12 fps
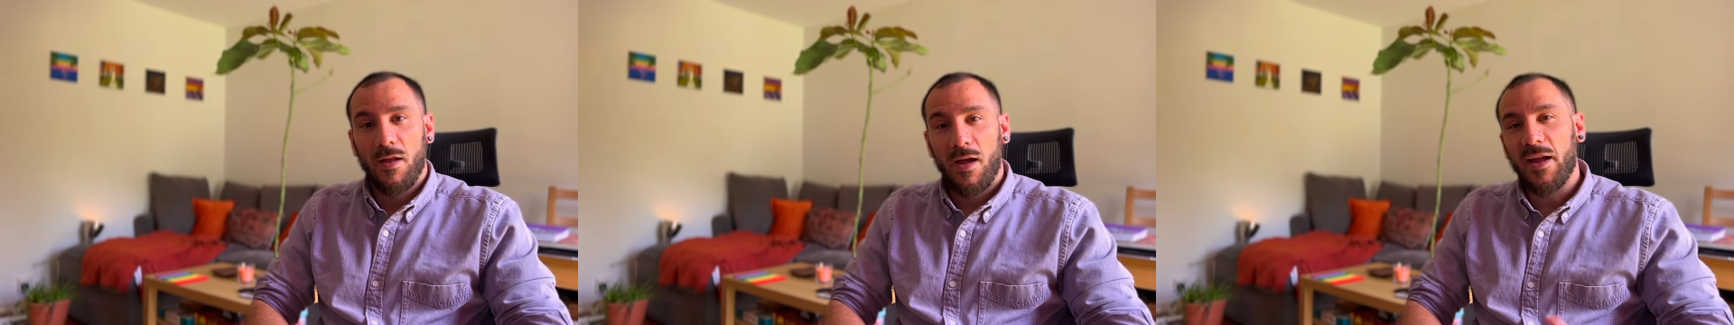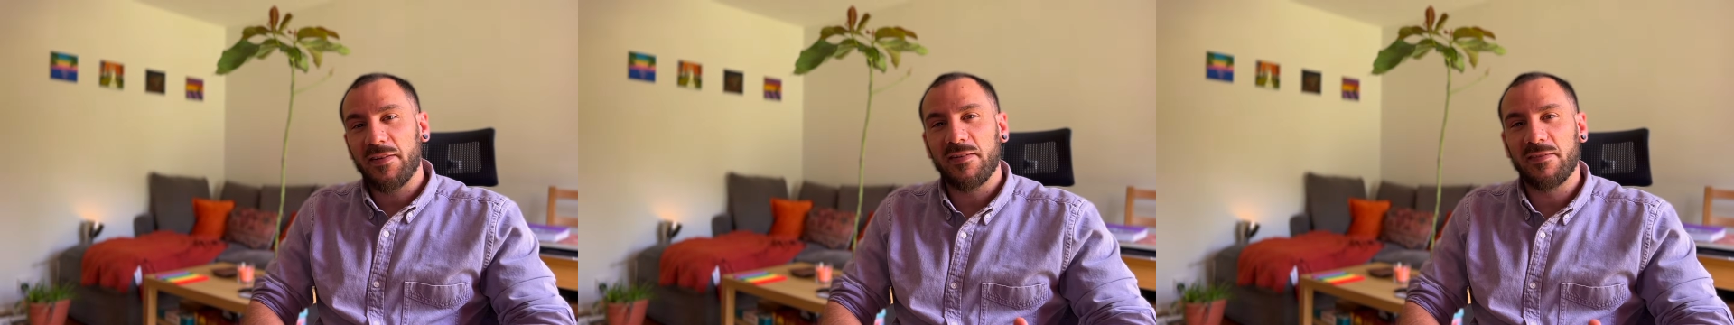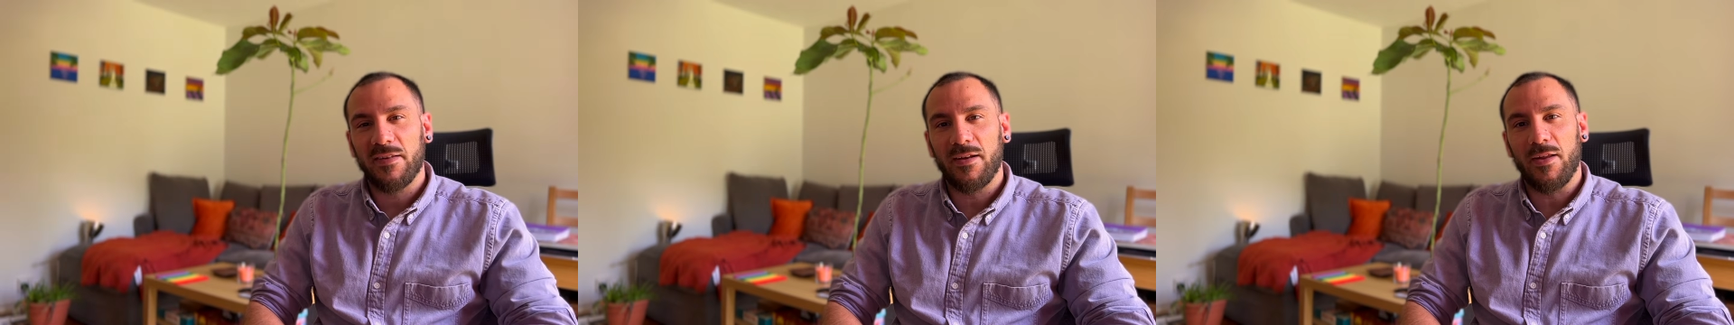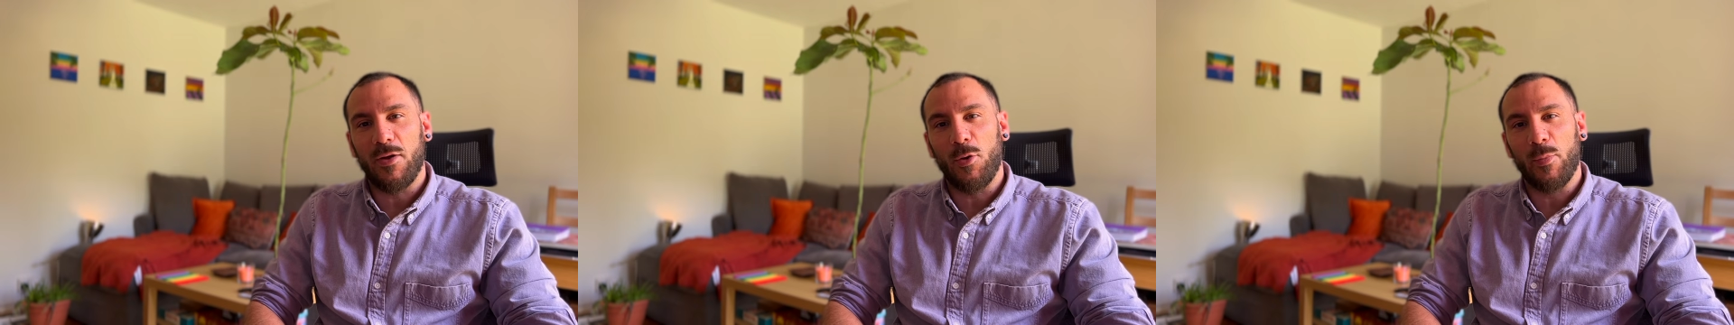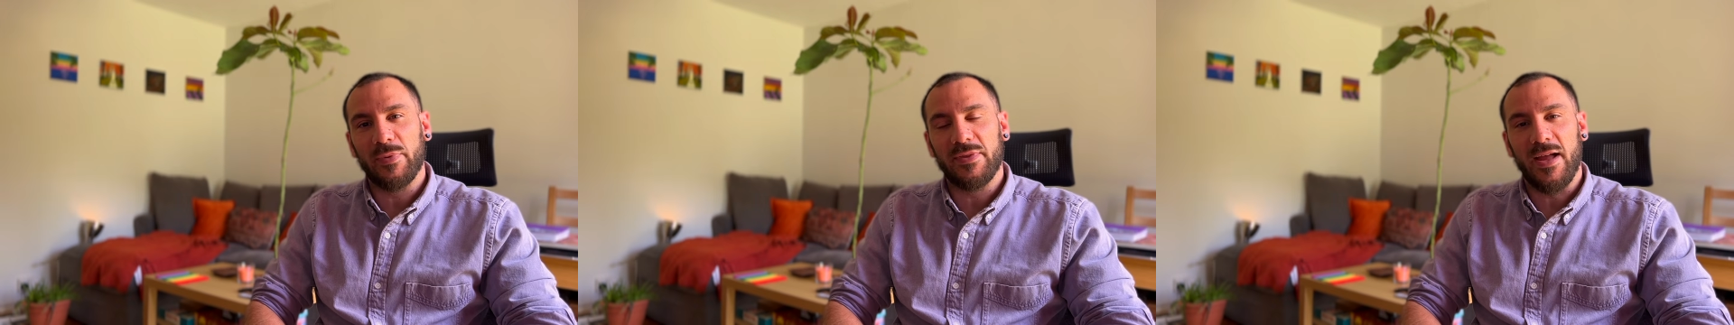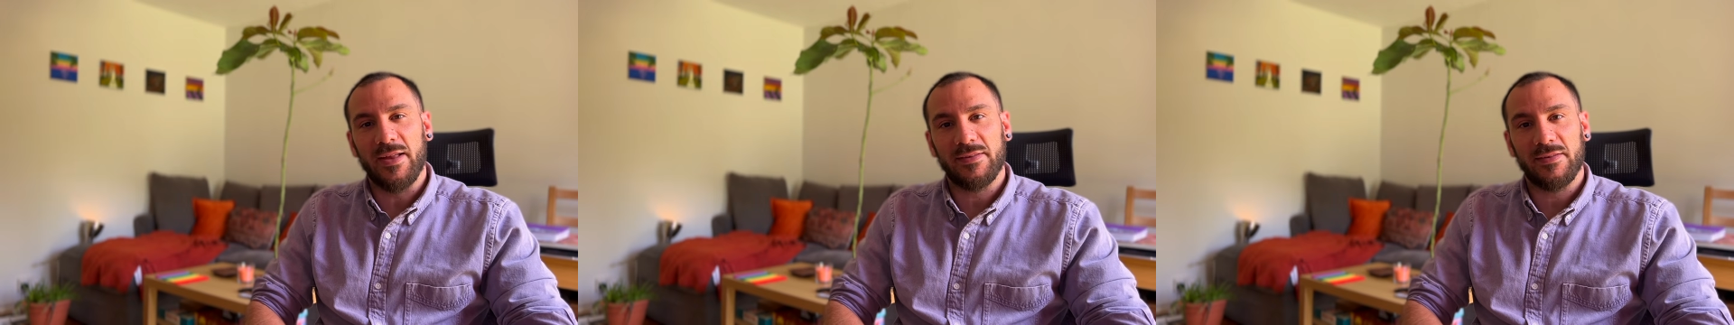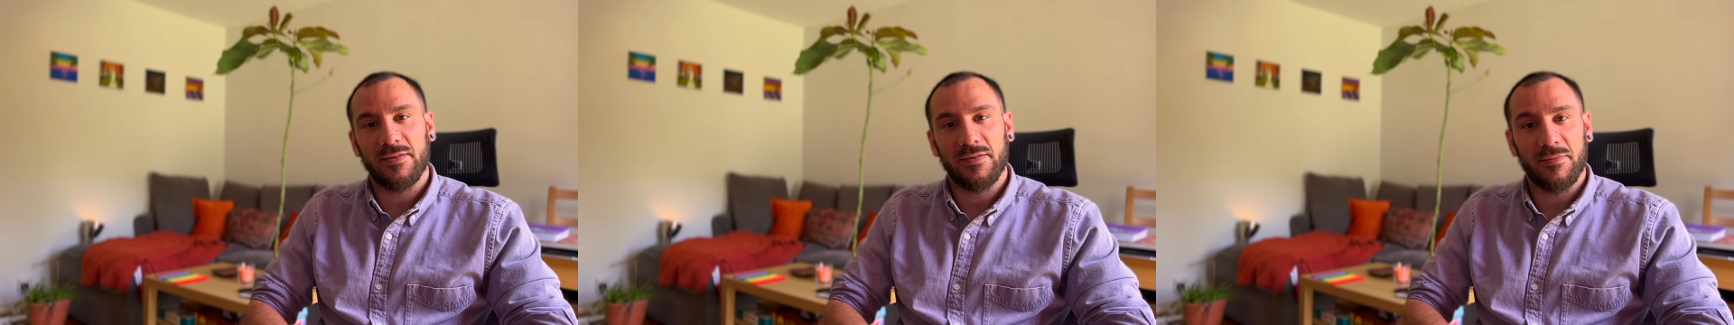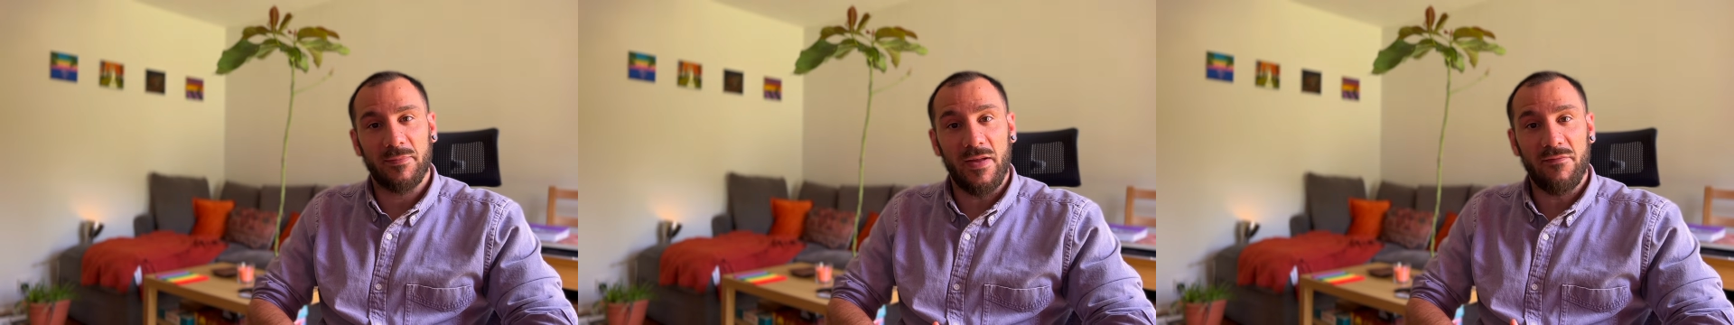I sincerely hope that
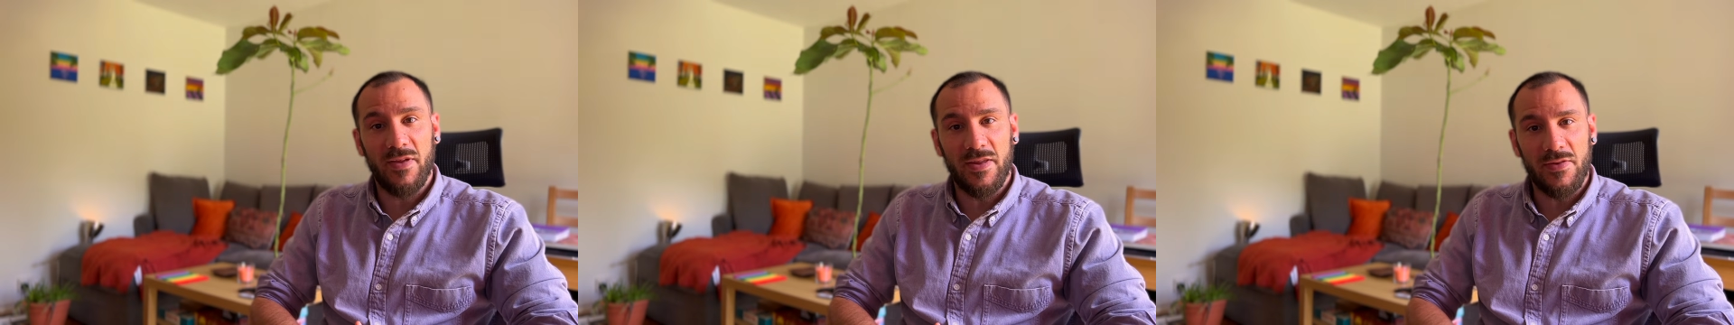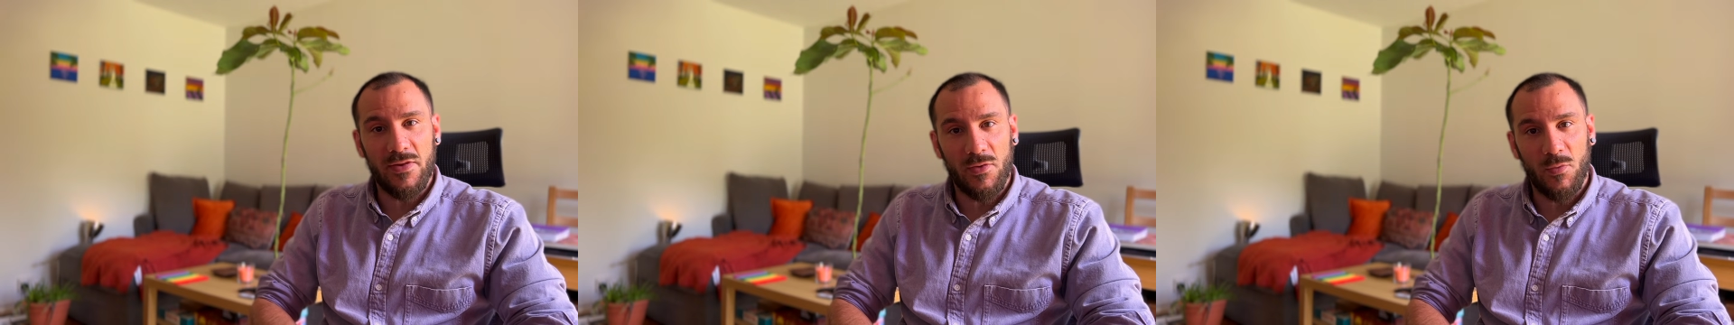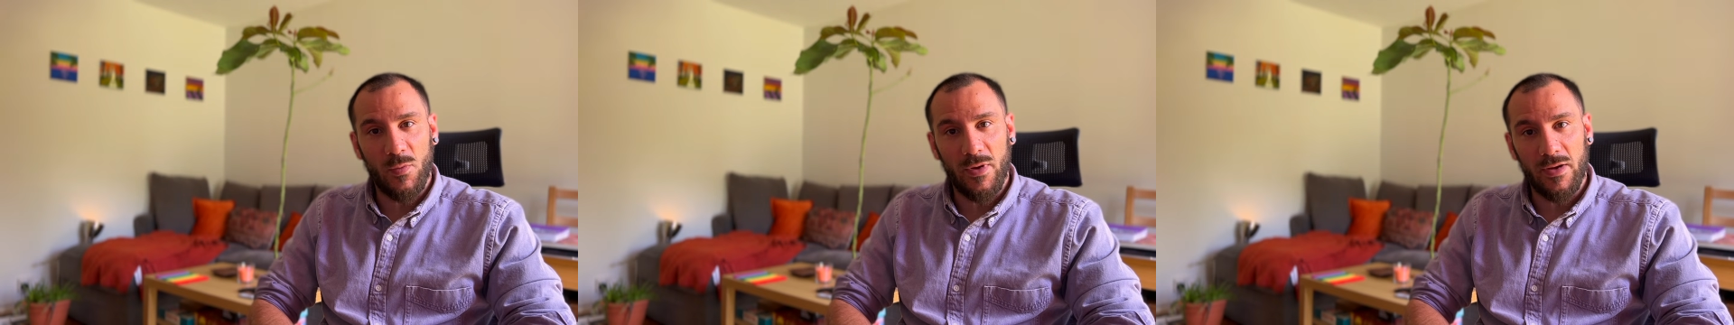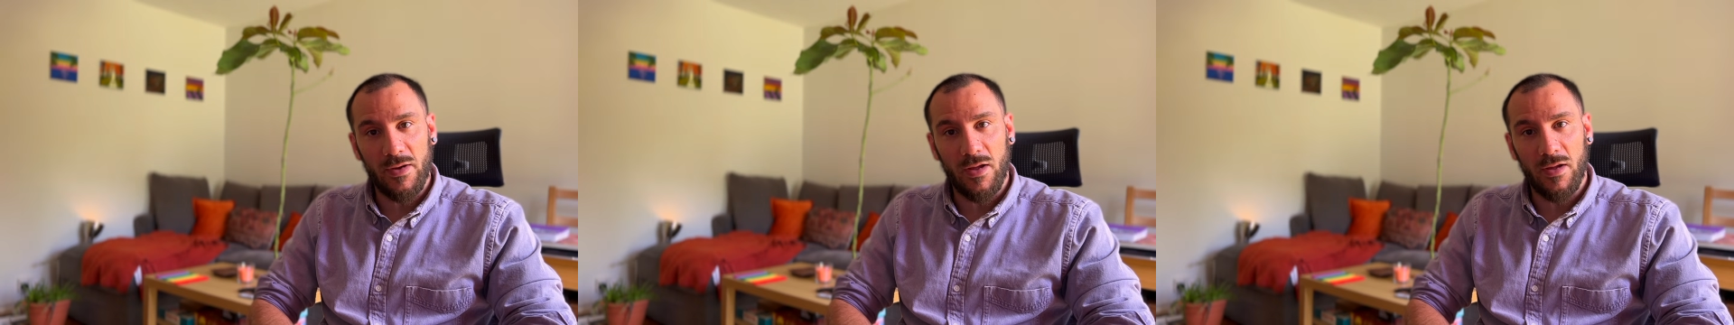my video will